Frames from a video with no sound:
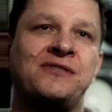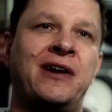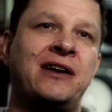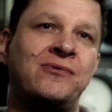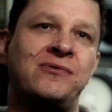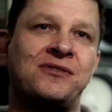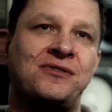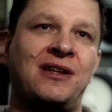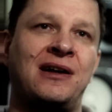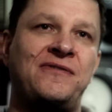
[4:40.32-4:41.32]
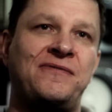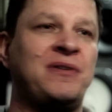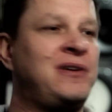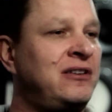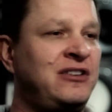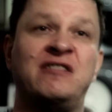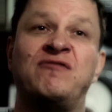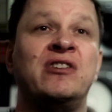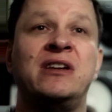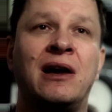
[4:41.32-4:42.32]
records and stuff, but didn't
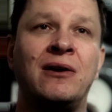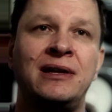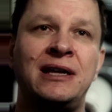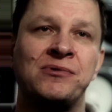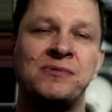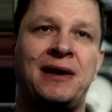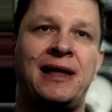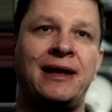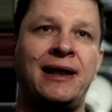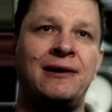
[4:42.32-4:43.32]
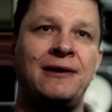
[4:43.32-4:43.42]
really know that he was playing out